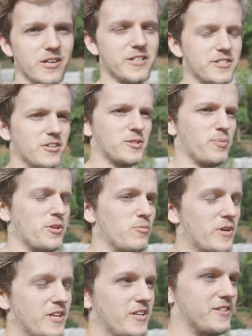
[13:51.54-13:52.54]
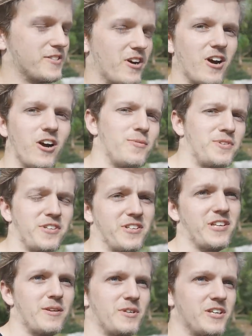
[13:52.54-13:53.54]
Okay, so it's pretty windy, so I hope you
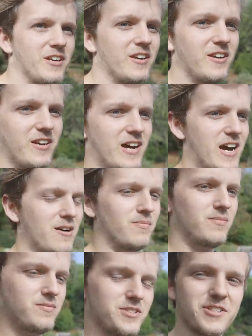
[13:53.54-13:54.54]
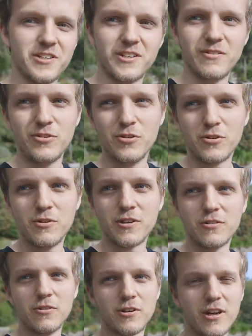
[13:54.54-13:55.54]
can hear me. Um, just gonna give you a
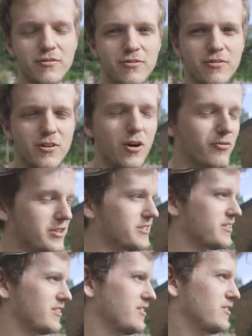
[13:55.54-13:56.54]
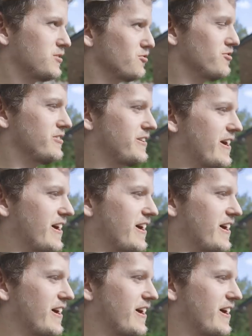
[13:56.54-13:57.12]
quick look out of, of it during the